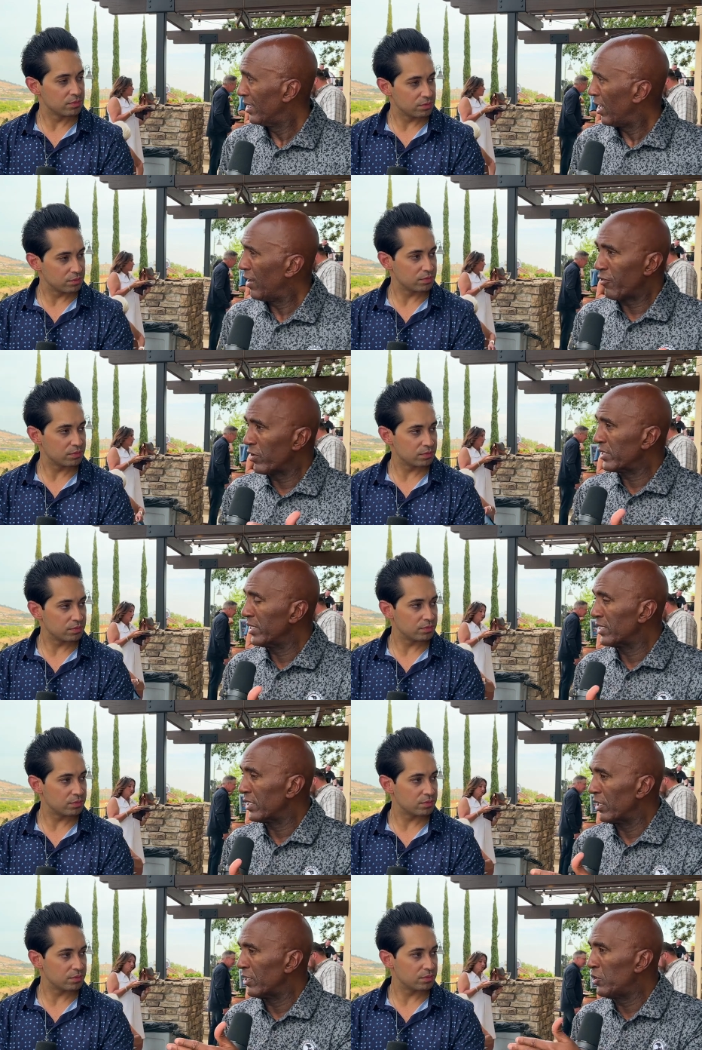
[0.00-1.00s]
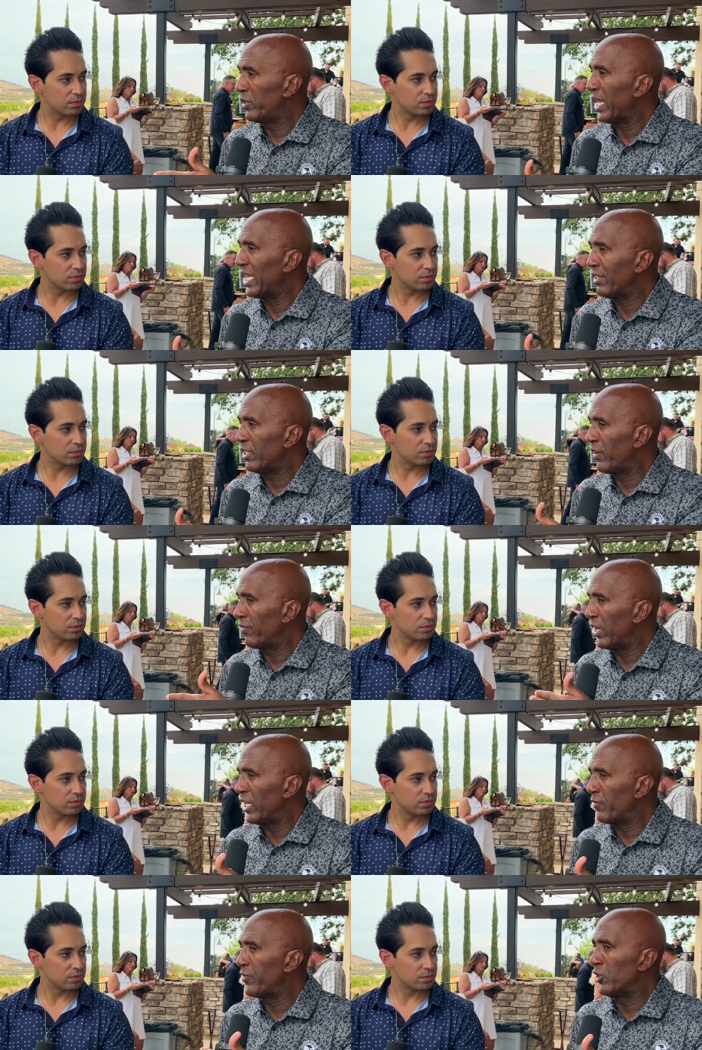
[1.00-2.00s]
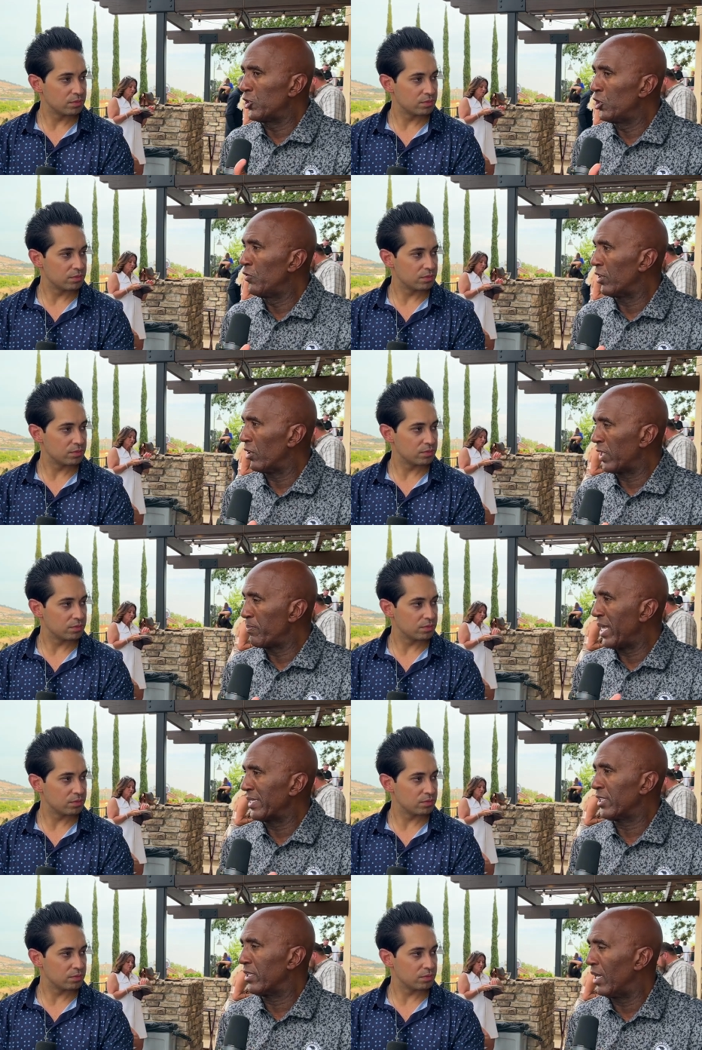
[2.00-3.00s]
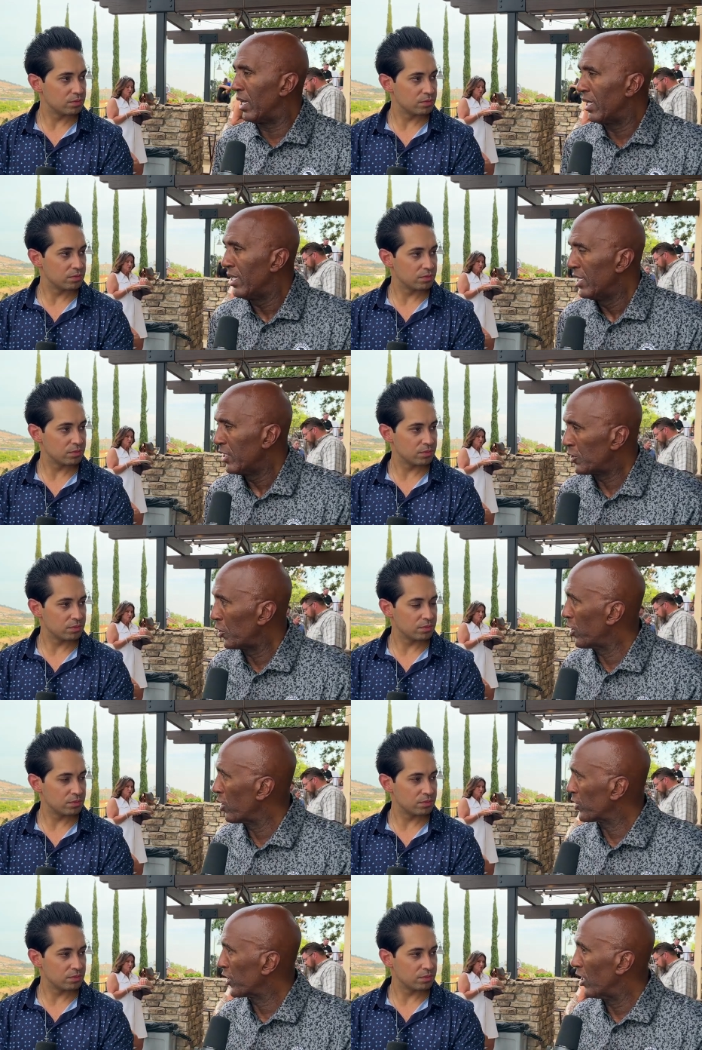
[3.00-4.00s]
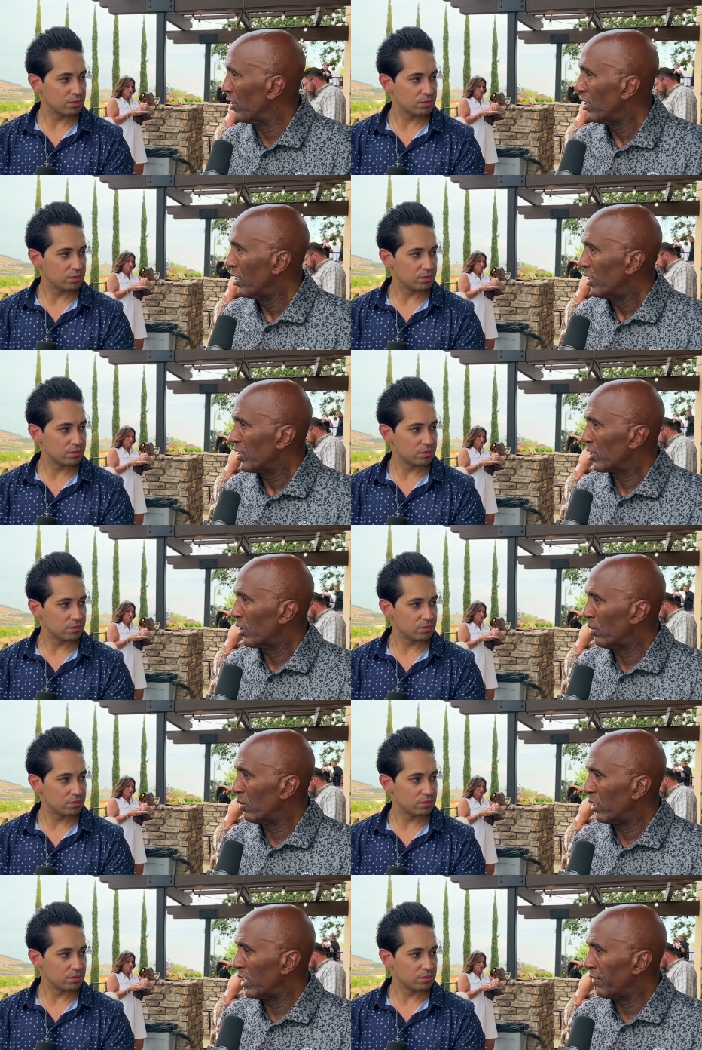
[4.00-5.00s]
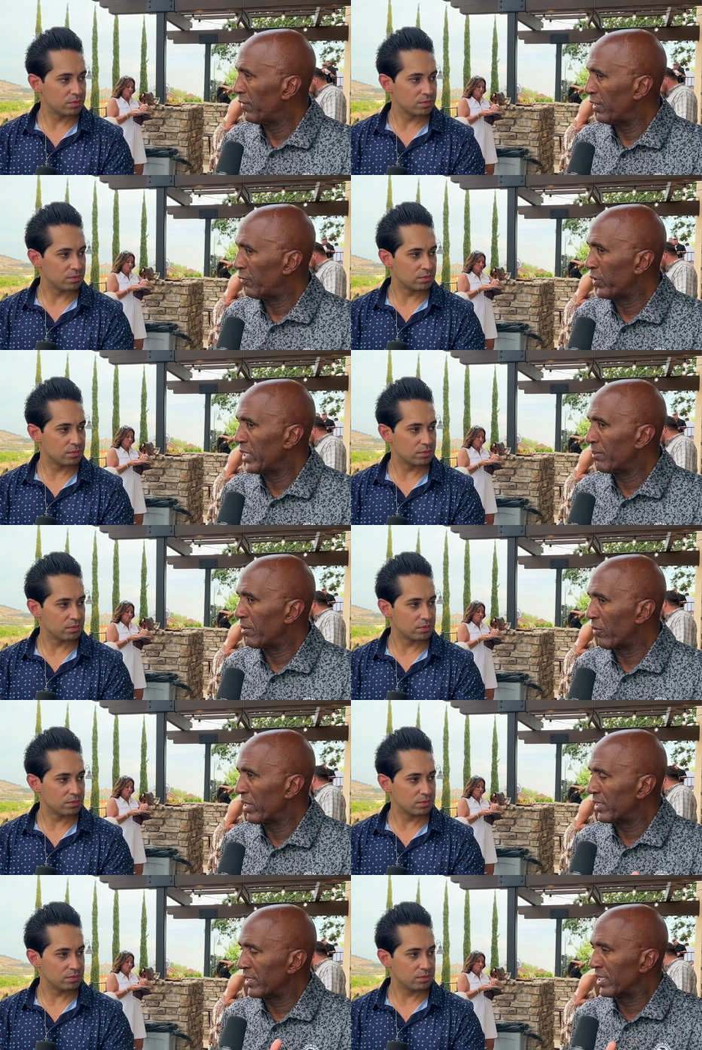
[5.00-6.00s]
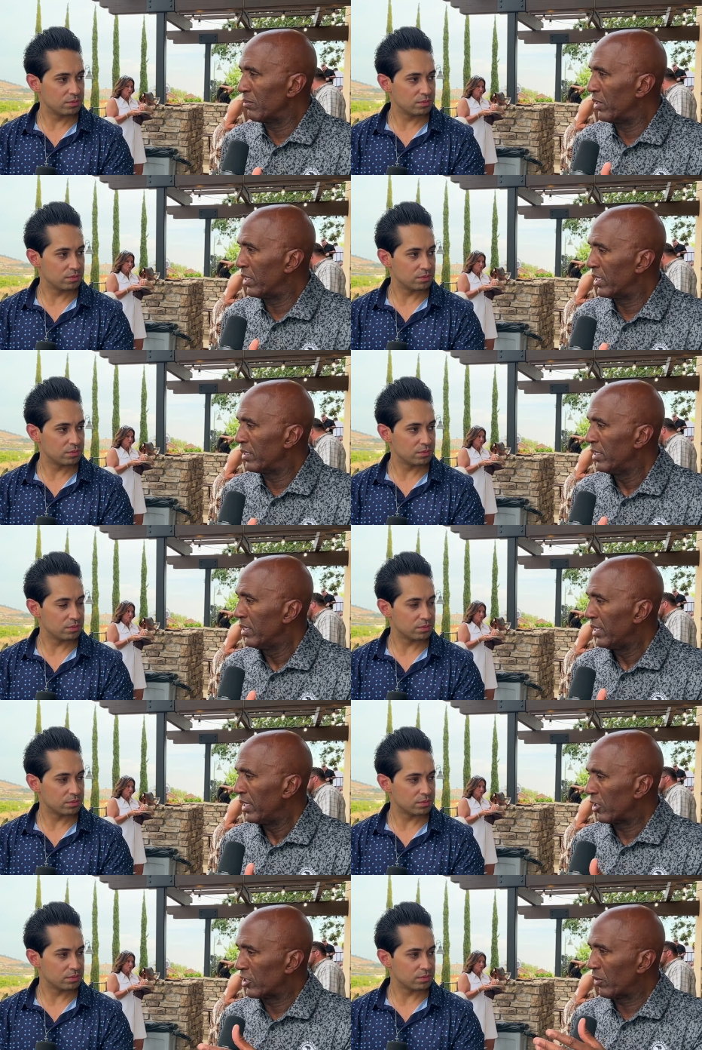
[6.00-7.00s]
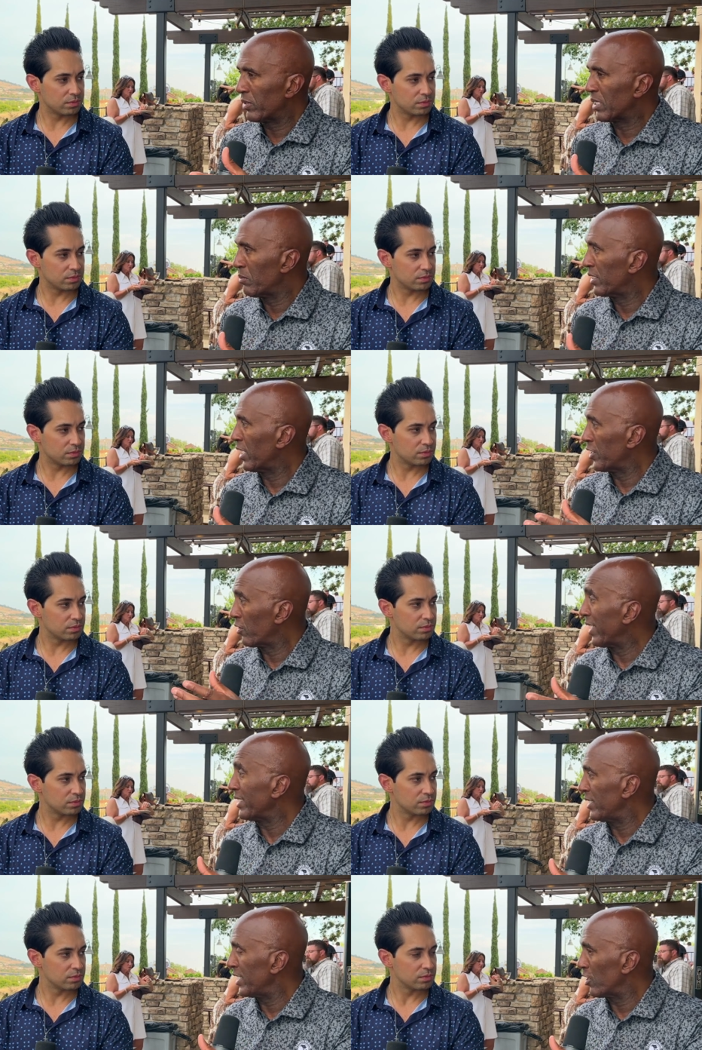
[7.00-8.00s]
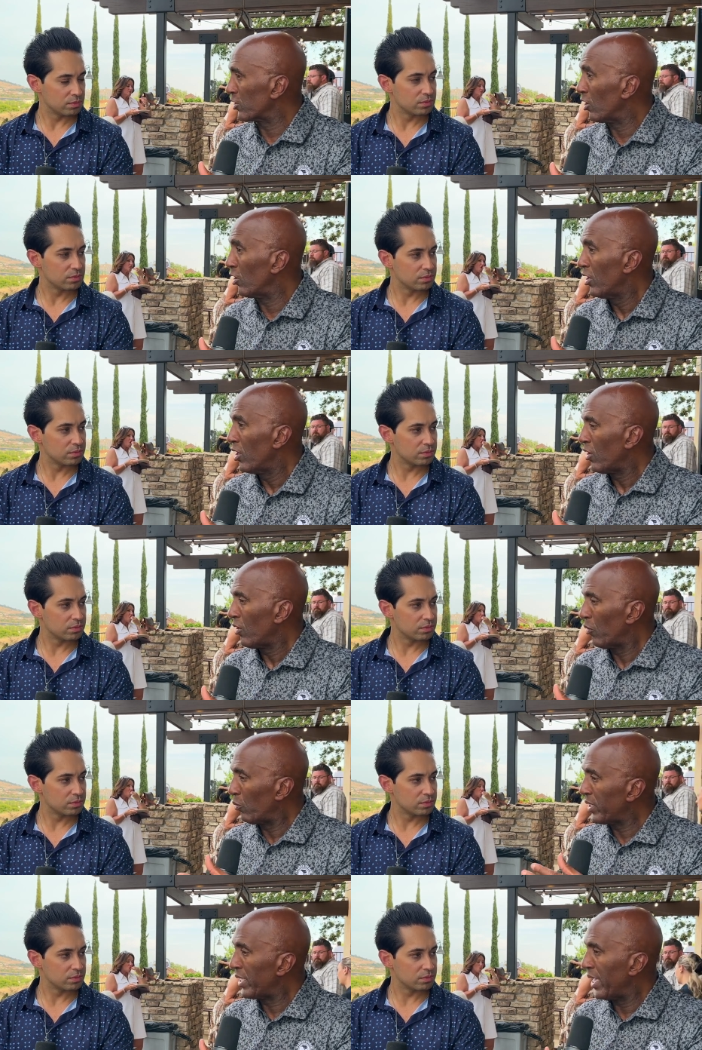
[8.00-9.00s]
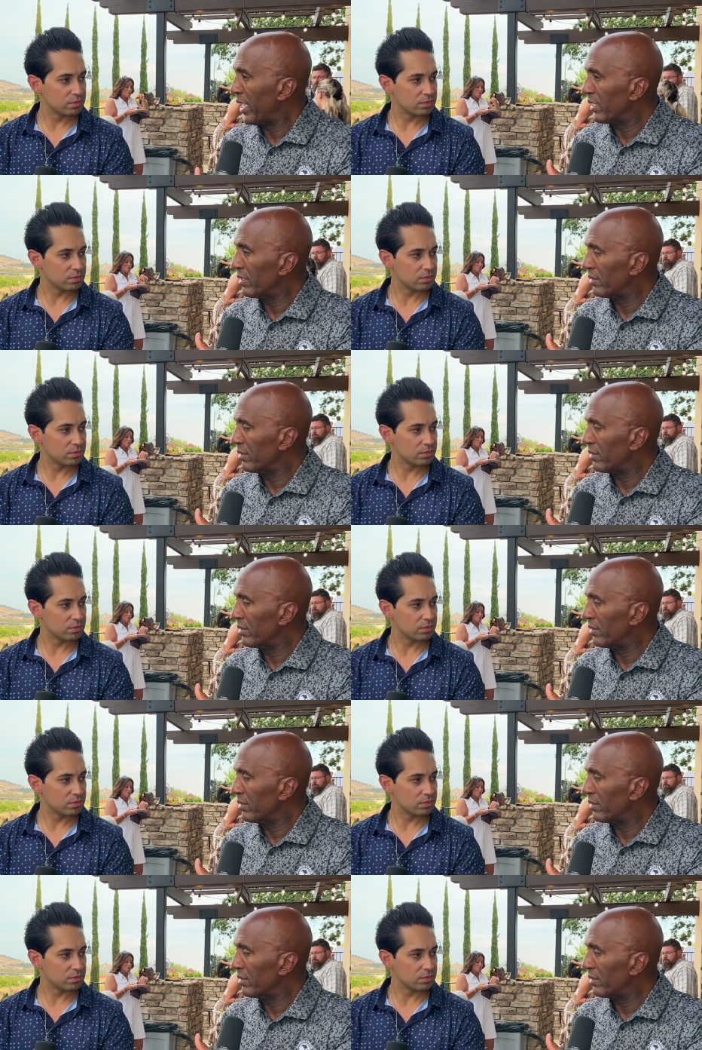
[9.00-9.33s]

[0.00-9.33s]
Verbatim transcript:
Speaker 1: And for instance, you can't even interview a juvenile. They passed a law 2 years ago. So if we end up arresting someone or dealing with someone under 18 years old, we can't